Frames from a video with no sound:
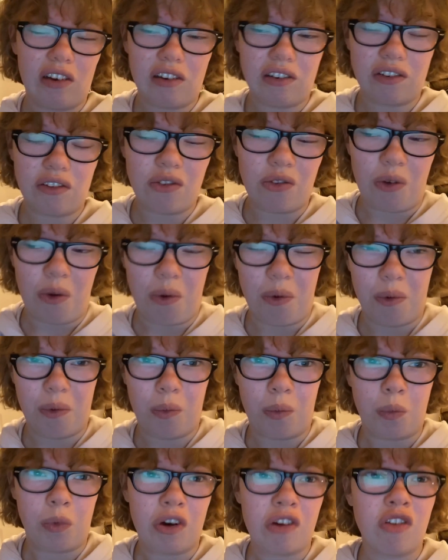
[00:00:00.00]

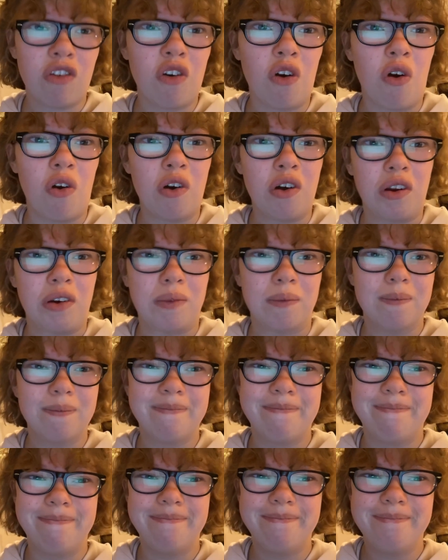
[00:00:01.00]
so words are hard.
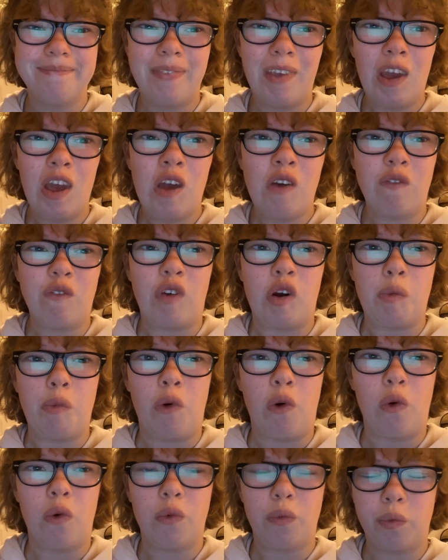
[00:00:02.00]

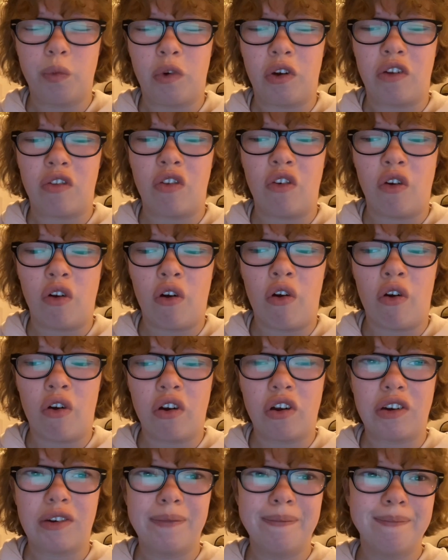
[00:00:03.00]
Verbal words are
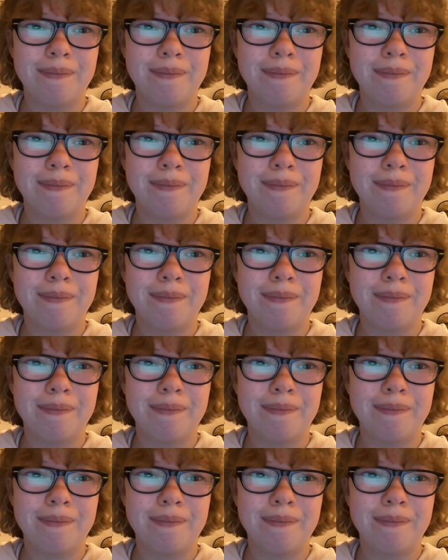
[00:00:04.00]
hard.